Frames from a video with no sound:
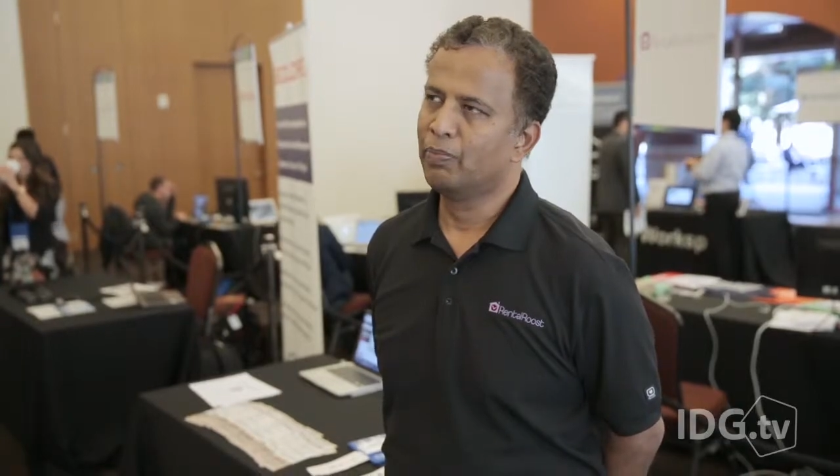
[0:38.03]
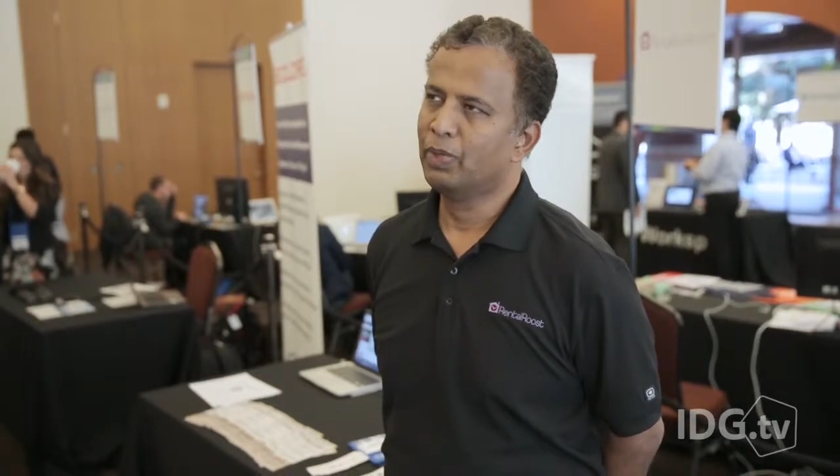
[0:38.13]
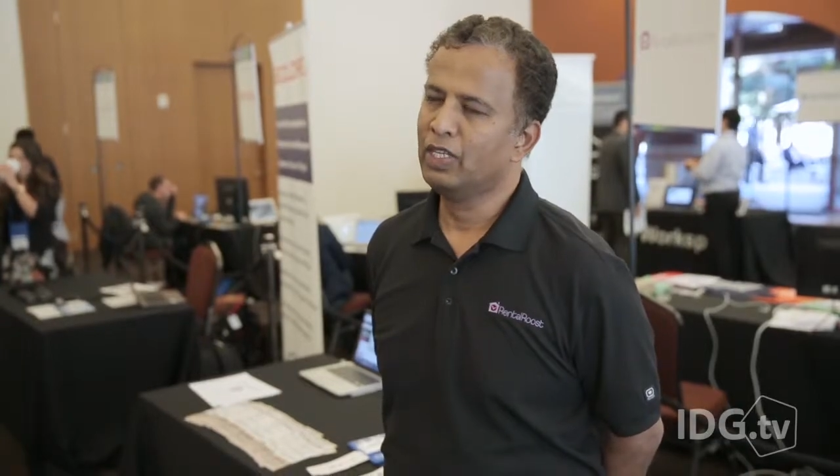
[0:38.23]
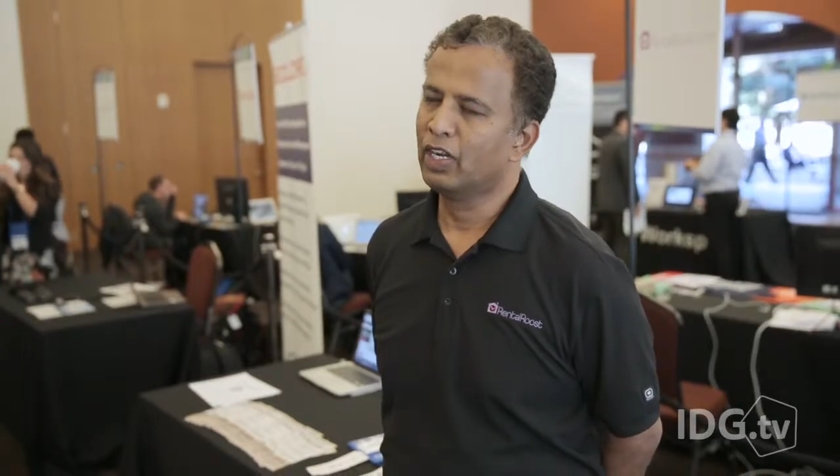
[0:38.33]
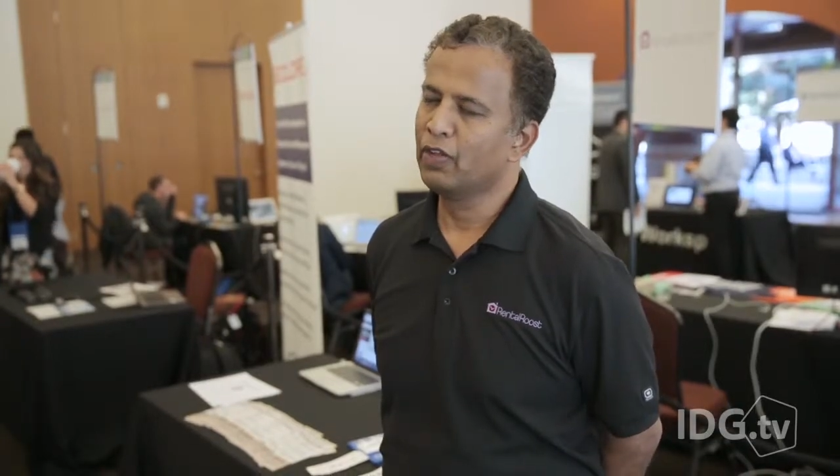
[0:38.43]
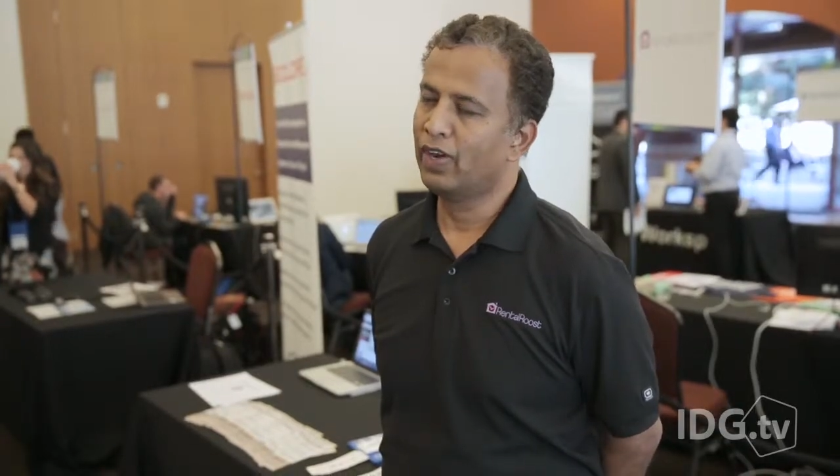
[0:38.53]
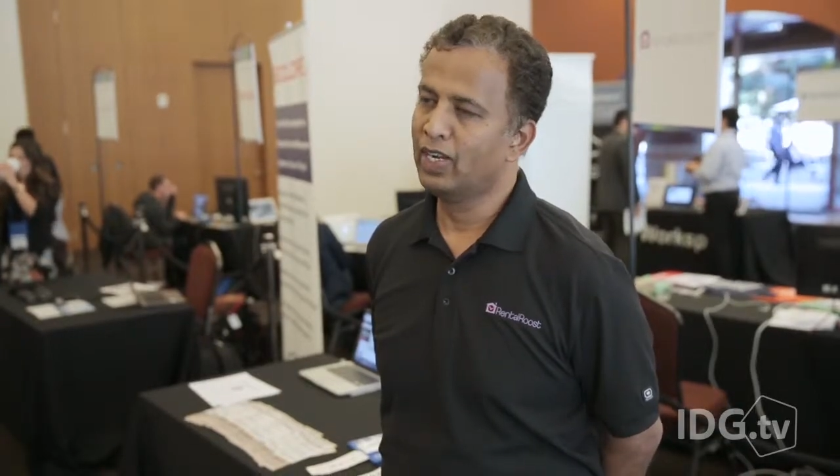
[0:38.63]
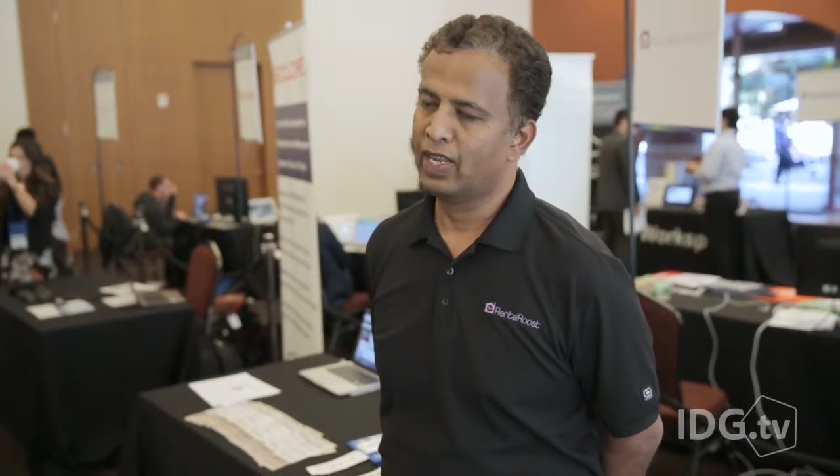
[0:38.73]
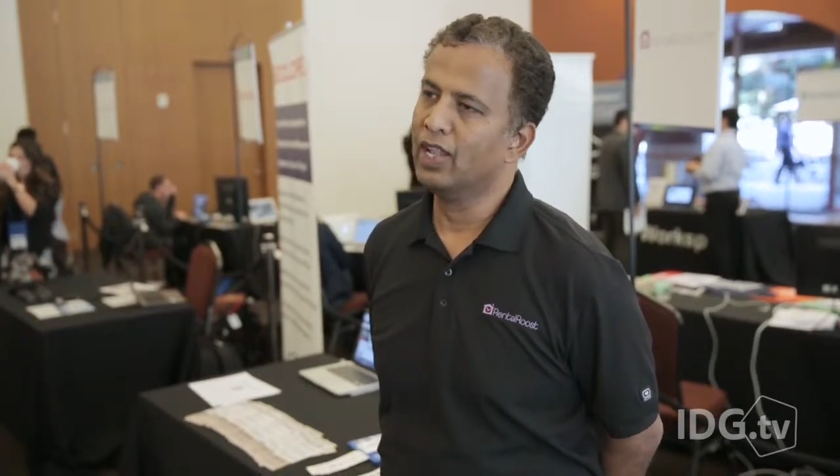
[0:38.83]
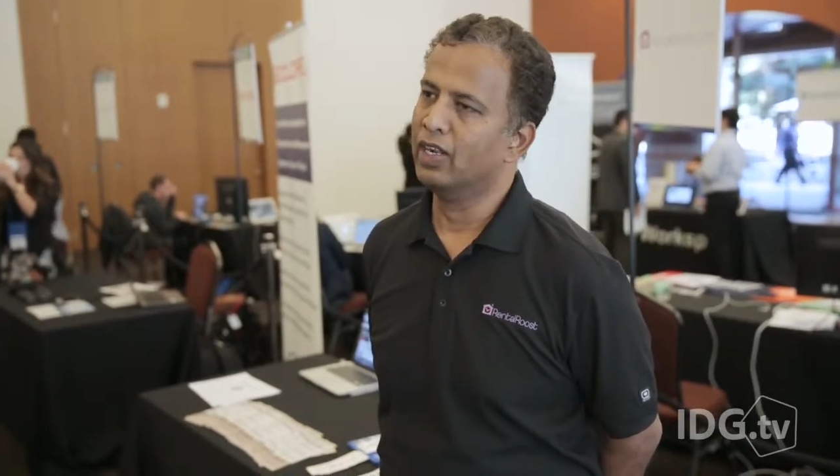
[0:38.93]

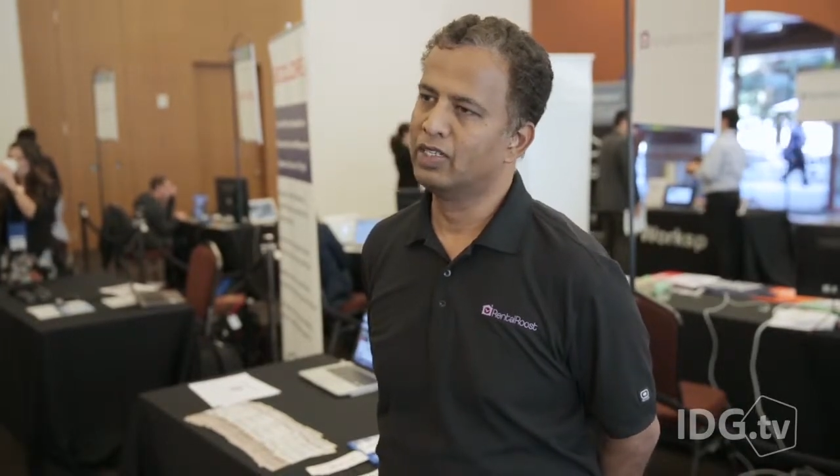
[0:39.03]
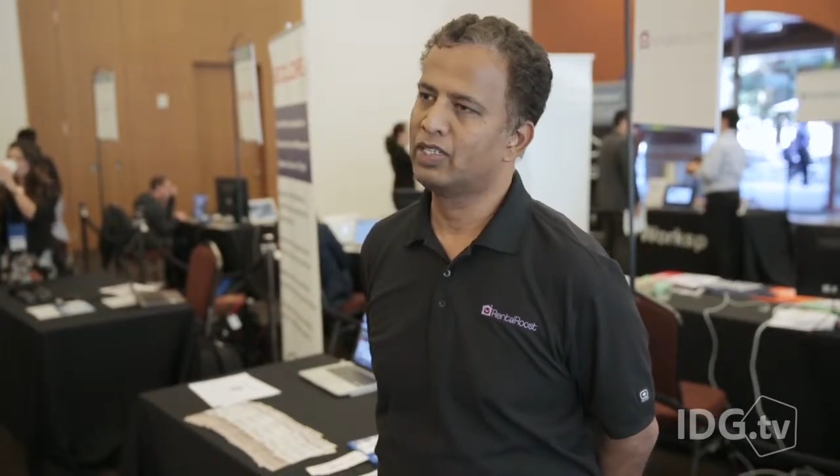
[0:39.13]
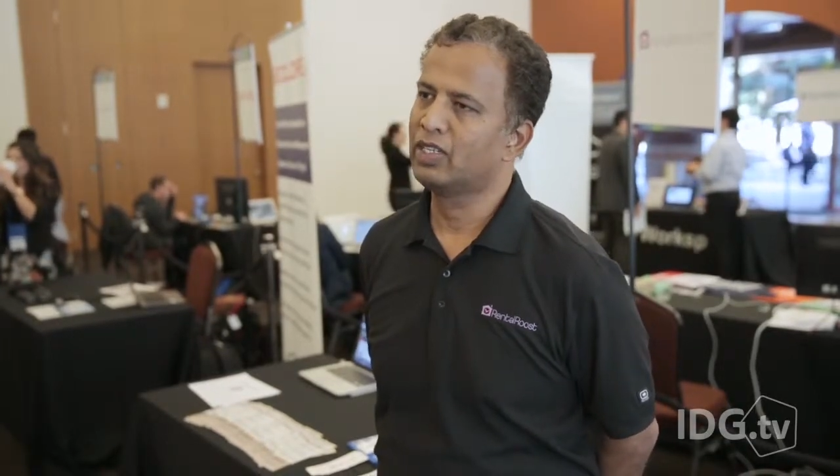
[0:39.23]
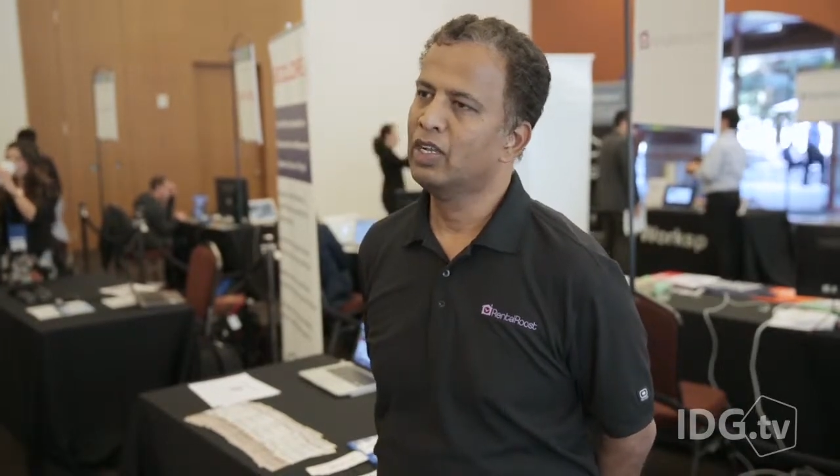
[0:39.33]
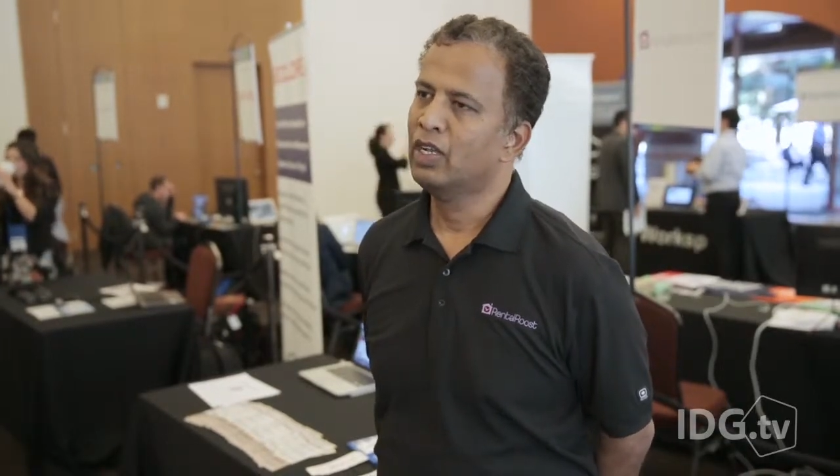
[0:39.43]
pre-certified tenants